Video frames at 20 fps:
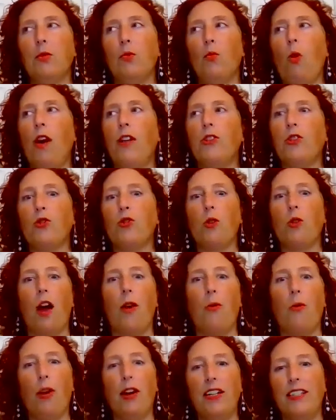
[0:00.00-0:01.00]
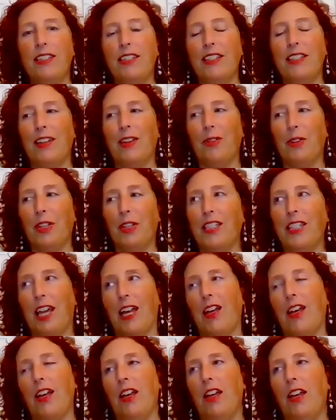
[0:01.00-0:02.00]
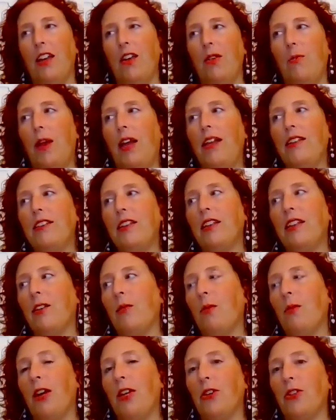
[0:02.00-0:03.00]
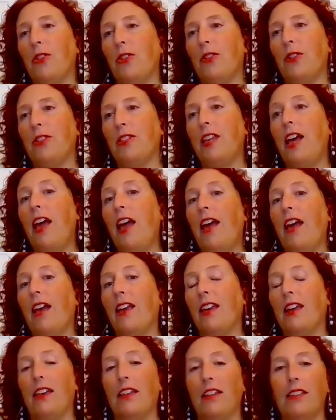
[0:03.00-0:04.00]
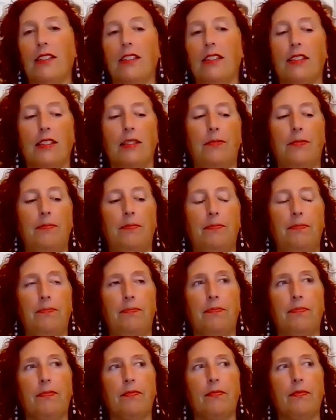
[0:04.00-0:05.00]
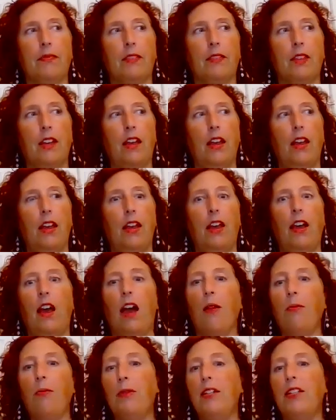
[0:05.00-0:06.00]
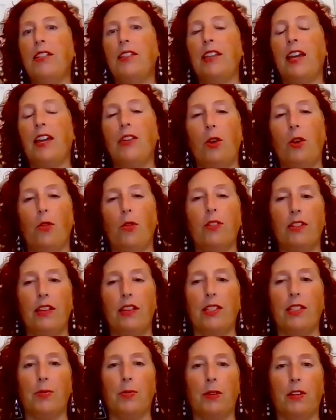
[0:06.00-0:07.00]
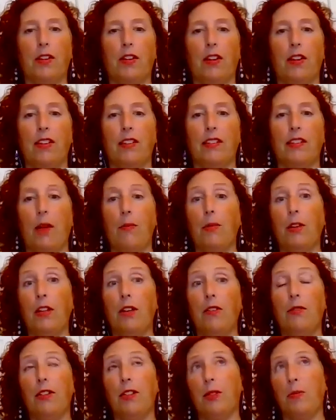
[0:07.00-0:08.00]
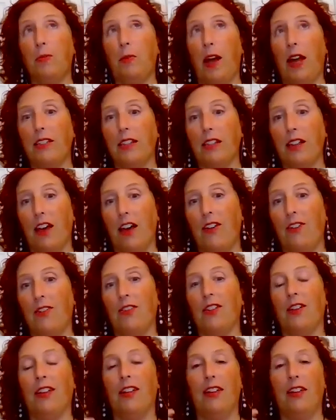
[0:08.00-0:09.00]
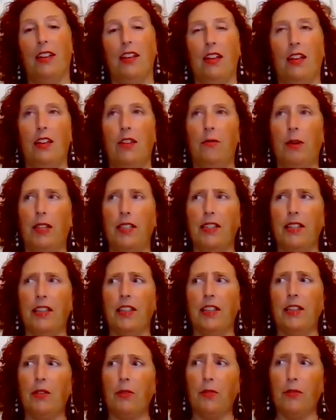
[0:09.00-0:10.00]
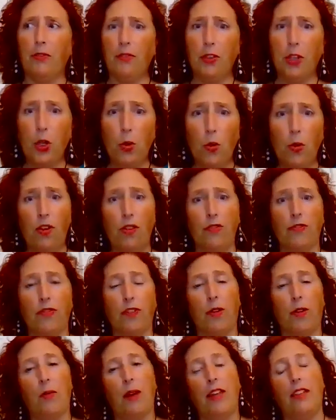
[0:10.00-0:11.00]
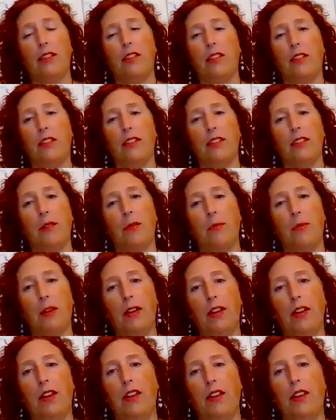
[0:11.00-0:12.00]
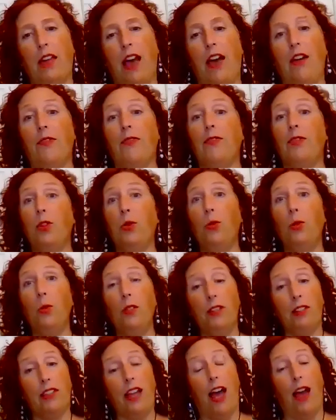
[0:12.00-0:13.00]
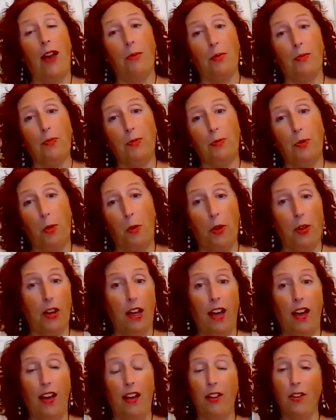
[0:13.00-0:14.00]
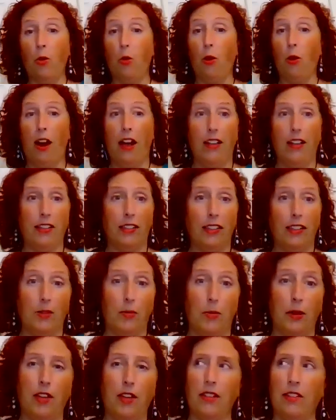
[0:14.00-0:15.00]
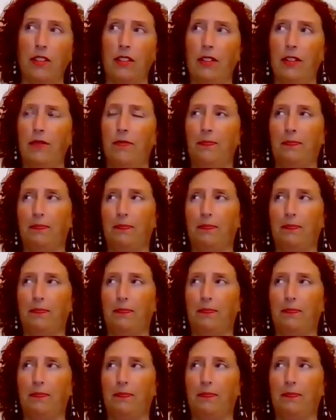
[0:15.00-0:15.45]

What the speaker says: What is that? It's like basically what you're saying is, I'm going to say no to this because I'm going to respect and honor basically the fuel for my system that fuels that core essence. Because